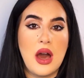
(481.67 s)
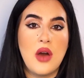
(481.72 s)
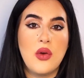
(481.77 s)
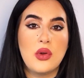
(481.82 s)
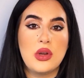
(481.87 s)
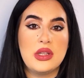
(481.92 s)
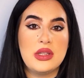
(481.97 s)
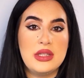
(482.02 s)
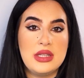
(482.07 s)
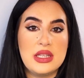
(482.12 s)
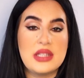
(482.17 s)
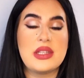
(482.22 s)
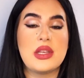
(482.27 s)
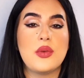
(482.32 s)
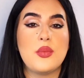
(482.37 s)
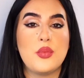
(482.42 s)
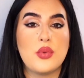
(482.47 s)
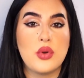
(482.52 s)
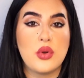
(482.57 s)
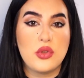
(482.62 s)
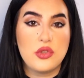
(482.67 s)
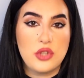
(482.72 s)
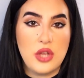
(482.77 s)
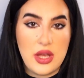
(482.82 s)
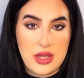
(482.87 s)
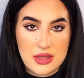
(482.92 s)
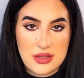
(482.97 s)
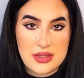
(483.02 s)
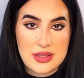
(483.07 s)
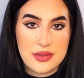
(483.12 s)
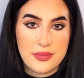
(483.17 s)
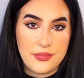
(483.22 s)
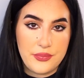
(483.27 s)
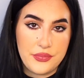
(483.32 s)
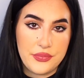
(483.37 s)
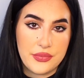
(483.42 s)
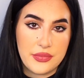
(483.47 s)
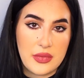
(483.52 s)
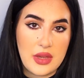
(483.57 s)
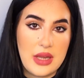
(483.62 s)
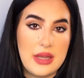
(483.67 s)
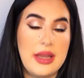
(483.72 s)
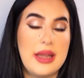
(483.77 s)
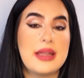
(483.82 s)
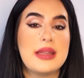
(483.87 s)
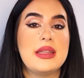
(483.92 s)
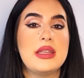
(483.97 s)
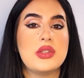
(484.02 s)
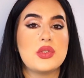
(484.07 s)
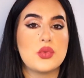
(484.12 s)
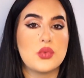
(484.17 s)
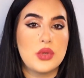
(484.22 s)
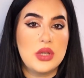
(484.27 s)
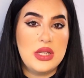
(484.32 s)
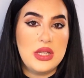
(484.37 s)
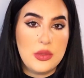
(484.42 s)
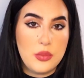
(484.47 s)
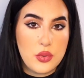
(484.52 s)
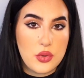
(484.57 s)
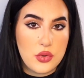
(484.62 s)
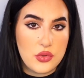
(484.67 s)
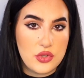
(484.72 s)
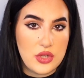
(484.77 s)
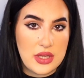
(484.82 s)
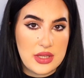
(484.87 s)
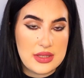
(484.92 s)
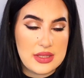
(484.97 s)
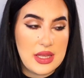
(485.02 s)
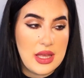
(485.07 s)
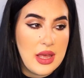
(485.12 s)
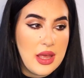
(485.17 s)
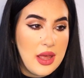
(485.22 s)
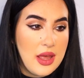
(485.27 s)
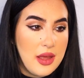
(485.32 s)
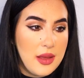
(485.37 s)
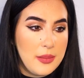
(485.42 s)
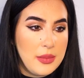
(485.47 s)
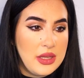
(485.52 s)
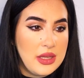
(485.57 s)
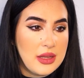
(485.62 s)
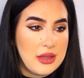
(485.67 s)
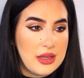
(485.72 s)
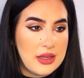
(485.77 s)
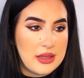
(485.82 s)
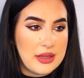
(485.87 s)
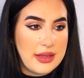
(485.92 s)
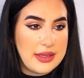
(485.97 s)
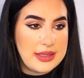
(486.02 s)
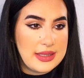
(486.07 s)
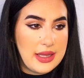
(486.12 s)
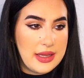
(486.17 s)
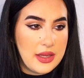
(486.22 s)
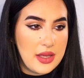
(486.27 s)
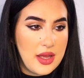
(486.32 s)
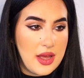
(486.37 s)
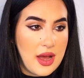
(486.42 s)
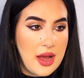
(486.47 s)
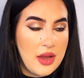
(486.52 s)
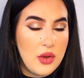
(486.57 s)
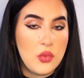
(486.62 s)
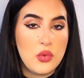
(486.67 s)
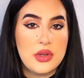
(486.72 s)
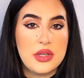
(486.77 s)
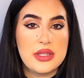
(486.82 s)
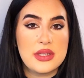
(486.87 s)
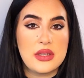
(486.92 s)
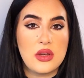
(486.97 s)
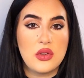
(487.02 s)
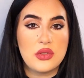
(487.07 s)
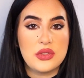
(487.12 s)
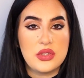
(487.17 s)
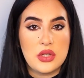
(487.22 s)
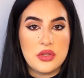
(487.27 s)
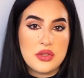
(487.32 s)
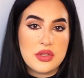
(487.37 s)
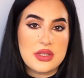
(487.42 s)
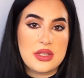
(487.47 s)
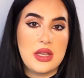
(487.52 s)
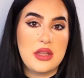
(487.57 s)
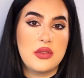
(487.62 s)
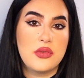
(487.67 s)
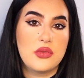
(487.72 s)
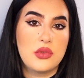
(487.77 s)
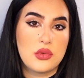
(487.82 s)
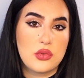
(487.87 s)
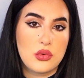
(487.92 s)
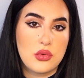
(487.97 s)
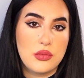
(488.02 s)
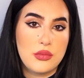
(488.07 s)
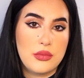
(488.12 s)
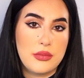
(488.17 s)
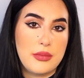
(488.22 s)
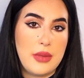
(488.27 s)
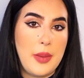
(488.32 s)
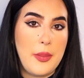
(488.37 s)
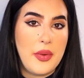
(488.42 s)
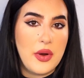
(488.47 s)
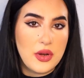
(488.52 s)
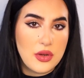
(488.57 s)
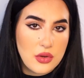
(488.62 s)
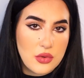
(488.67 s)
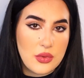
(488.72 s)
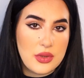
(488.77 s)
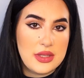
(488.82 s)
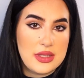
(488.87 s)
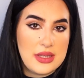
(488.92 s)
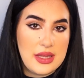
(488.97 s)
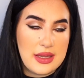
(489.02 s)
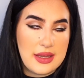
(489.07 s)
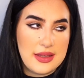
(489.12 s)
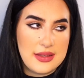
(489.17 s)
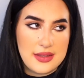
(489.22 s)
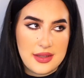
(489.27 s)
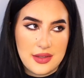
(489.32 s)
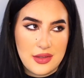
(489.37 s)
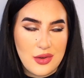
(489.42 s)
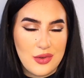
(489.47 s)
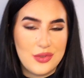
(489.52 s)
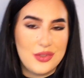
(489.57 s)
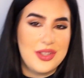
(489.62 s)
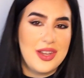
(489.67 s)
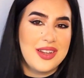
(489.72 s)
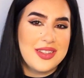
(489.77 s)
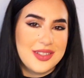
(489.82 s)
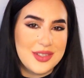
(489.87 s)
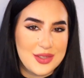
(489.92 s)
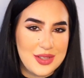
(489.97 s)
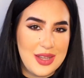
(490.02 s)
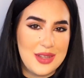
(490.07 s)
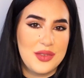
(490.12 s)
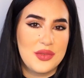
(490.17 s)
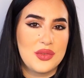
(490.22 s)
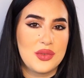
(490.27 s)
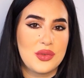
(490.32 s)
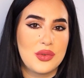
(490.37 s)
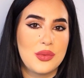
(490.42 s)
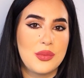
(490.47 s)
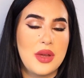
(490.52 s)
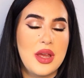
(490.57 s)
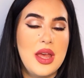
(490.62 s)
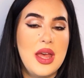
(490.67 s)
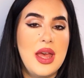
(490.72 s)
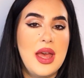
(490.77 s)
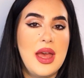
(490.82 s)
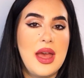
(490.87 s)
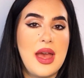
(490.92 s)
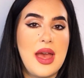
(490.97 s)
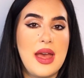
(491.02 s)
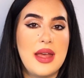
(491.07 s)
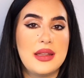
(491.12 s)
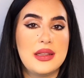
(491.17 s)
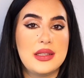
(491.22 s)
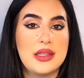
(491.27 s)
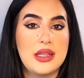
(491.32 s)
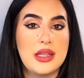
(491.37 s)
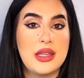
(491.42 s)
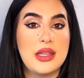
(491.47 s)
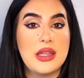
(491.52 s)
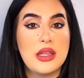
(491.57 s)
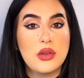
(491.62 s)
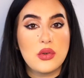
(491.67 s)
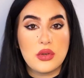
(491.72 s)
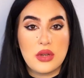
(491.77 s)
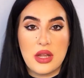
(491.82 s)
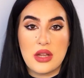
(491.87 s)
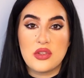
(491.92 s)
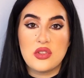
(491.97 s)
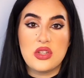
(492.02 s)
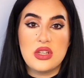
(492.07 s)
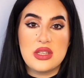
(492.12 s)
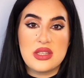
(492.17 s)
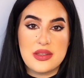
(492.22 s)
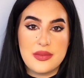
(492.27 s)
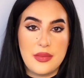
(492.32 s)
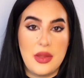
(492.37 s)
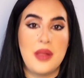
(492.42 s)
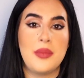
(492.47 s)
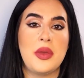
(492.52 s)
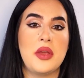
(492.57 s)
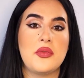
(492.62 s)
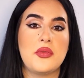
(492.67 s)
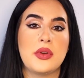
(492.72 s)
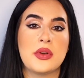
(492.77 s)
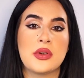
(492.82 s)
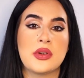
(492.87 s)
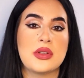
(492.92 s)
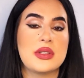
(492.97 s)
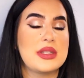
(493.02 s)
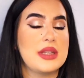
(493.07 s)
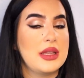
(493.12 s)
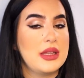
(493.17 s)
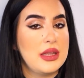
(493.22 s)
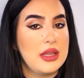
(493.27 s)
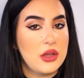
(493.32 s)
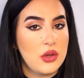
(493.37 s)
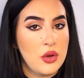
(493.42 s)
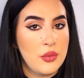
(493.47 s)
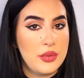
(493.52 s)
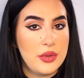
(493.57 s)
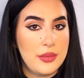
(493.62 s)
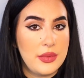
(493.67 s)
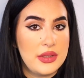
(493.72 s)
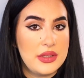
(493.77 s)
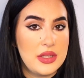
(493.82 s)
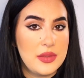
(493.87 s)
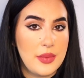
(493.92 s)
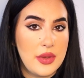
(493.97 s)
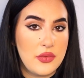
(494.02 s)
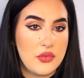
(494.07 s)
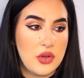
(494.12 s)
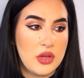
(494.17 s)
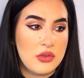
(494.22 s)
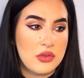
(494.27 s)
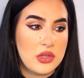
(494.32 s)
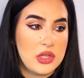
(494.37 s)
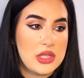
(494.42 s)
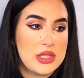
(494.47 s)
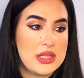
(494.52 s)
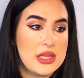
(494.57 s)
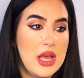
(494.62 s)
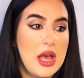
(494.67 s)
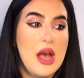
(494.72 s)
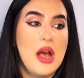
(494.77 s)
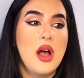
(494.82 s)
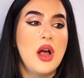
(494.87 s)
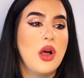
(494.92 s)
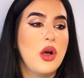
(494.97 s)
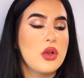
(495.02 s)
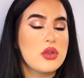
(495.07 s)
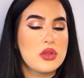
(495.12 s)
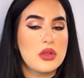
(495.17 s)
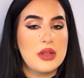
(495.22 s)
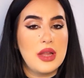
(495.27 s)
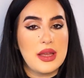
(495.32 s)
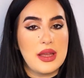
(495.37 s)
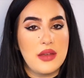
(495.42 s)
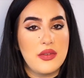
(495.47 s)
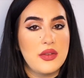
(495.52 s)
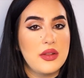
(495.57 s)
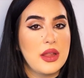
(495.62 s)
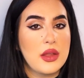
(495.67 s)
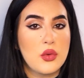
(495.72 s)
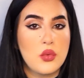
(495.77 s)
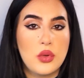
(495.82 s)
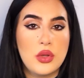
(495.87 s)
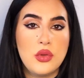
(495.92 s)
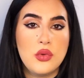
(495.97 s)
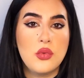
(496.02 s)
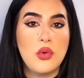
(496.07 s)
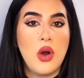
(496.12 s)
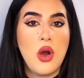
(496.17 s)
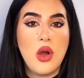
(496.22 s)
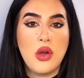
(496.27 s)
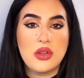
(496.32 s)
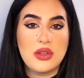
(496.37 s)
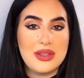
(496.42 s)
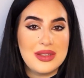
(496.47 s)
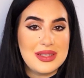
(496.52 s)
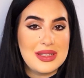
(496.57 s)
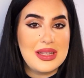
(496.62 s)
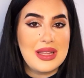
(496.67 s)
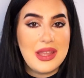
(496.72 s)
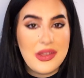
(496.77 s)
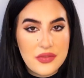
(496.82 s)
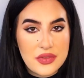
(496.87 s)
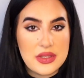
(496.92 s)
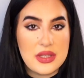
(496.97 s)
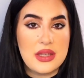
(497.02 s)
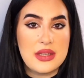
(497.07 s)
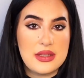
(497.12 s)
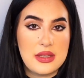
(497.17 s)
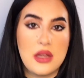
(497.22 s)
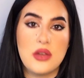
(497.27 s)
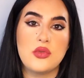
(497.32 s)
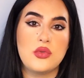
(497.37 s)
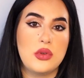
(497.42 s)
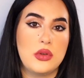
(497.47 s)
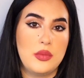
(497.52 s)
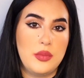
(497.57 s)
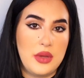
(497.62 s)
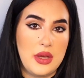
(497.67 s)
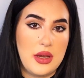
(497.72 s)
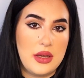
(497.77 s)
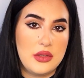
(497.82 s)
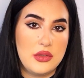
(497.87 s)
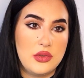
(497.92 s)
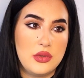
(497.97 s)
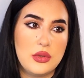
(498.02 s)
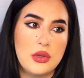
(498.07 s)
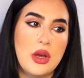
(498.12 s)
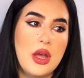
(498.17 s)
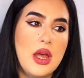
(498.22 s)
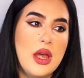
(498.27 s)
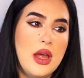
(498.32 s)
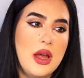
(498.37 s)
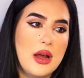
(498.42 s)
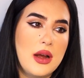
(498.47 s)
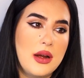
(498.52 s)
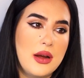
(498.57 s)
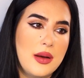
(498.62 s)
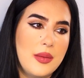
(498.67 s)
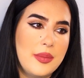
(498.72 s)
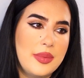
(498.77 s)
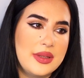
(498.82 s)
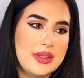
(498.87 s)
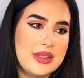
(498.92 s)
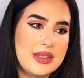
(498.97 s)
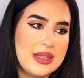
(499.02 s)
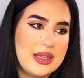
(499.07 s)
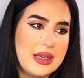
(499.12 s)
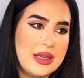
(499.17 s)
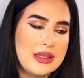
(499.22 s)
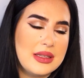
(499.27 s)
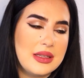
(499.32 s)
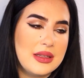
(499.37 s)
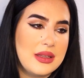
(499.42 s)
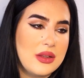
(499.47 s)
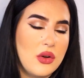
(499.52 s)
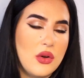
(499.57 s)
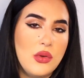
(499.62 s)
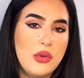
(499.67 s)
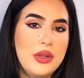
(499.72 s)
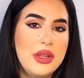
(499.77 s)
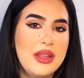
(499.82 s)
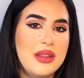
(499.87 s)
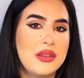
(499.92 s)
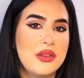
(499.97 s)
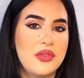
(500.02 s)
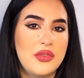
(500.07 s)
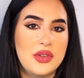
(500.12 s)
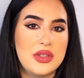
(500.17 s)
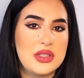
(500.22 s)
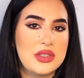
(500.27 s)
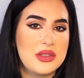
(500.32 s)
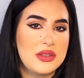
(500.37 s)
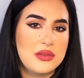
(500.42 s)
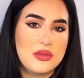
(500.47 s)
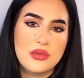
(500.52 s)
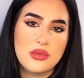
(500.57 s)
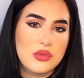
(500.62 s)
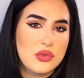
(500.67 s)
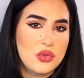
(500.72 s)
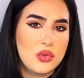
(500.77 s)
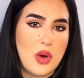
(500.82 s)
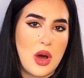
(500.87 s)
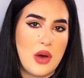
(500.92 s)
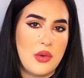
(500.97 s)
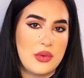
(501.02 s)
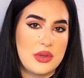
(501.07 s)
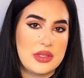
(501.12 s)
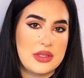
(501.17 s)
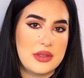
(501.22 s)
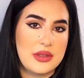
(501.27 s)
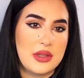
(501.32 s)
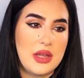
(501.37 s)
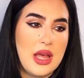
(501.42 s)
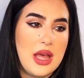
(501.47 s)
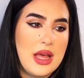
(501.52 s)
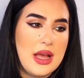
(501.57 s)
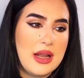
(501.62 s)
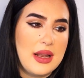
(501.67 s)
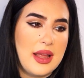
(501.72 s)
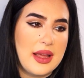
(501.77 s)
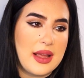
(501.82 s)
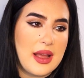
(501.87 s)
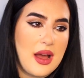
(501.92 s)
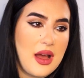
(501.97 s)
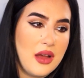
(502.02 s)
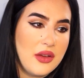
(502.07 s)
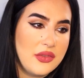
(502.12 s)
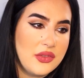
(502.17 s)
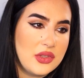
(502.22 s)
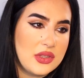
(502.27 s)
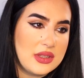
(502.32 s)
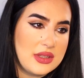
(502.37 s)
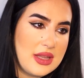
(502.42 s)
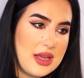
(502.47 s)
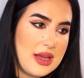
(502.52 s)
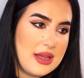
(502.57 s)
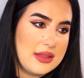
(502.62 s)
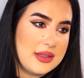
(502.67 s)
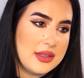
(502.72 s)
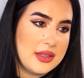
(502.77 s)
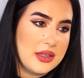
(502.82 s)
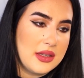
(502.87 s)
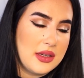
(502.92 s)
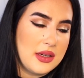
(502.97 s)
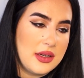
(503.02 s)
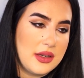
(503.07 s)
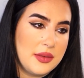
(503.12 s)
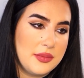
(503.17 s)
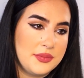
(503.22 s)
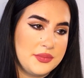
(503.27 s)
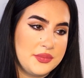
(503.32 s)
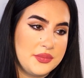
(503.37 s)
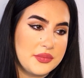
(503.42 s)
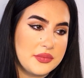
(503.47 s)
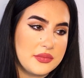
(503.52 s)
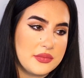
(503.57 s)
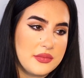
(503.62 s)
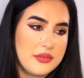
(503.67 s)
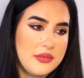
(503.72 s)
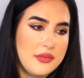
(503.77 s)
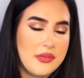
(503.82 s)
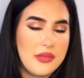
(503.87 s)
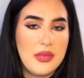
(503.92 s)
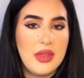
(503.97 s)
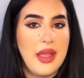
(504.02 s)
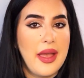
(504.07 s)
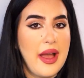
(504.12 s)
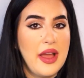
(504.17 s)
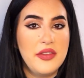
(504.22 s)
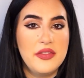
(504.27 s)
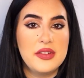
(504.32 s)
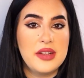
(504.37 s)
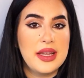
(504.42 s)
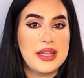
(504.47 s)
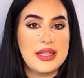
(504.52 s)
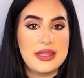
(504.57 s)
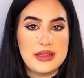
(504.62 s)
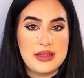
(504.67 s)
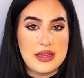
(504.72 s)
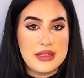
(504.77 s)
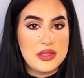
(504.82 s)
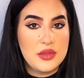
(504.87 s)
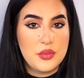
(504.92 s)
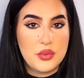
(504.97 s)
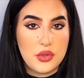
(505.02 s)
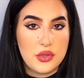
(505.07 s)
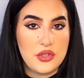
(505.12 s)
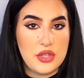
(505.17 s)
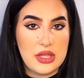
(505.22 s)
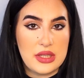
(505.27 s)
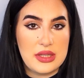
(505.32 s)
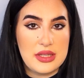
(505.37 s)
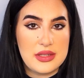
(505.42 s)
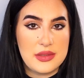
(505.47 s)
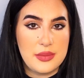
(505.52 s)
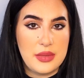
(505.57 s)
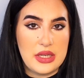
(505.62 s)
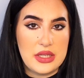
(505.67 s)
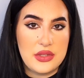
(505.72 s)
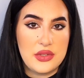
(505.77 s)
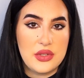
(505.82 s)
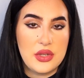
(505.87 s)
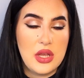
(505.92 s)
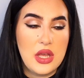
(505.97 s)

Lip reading: hour, this projects. Like this really projects. Meaning that, guys, like I was on the other side of the room, my partner was, like I said, on the other side of the room, and he could actually smell my fragrance and he complimented my fragrance. Also, like I feel like when you walk, this leaves a central behind you, but again, only in the first 2 hours. Like after that, I feel like it doesn't project as much.